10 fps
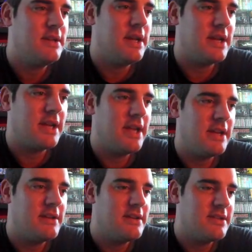And
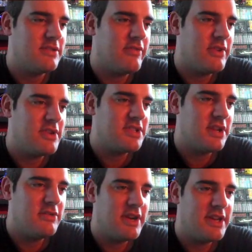again, very
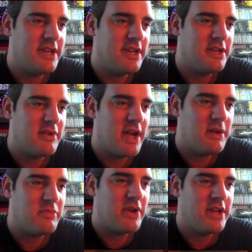slow round here. Little
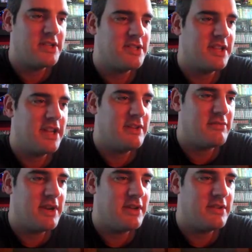handbrake just to get it
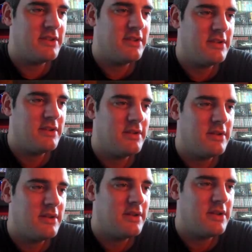round
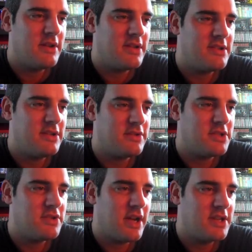nicely on
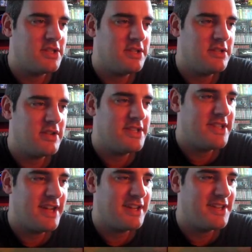the traction. And I
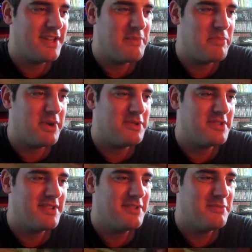attack this
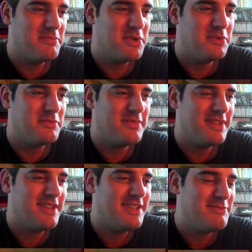lamppost. Boom.
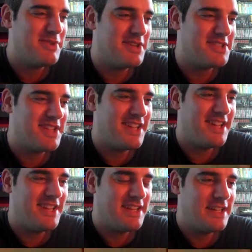Past there.